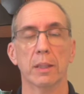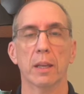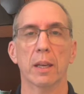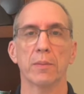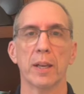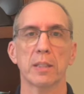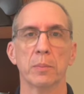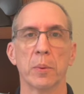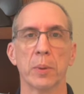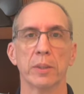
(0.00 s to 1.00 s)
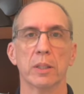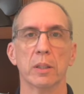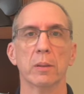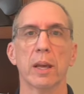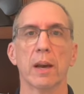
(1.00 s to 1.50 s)
And if that's important to
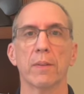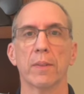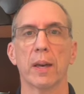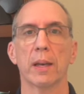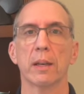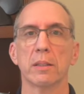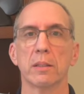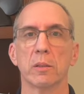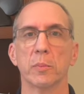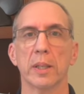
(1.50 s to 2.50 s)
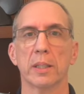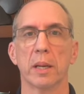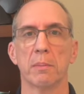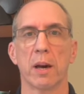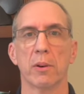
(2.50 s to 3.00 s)
you to have that and still be at
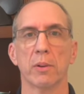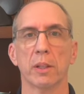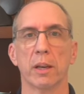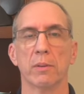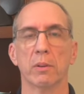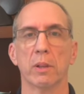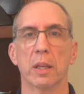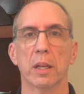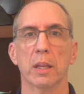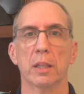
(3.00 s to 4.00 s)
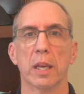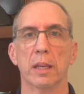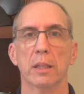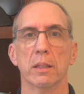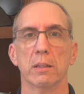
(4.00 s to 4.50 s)
that moderate level,
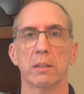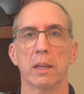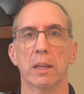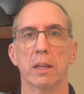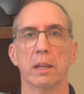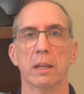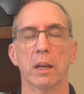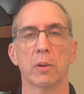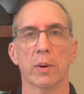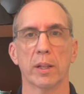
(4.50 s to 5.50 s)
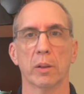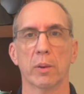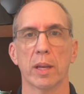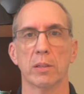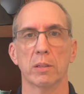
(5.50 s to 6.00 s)
that is a great
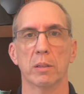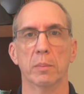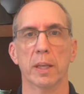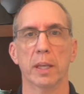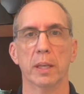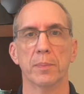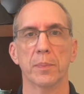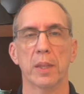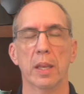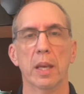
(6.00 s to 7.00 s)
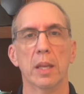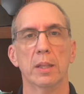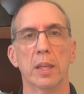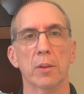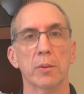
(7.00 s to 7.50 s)
location to be.
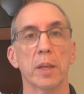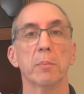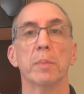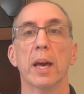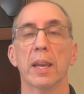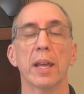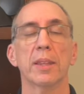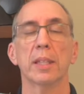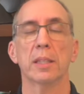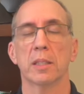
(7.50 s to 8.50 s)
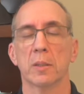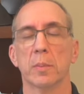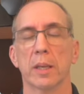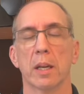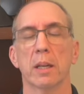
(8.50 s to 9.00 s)
The other thing, and I think this is
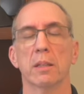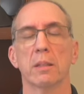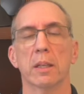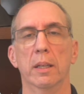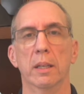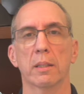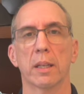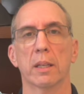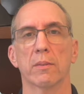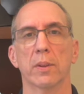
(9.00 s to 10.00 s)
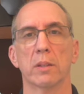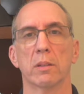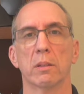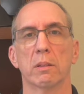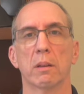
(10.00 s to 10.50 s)
because it is a
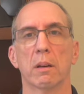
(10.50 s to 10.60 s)
convention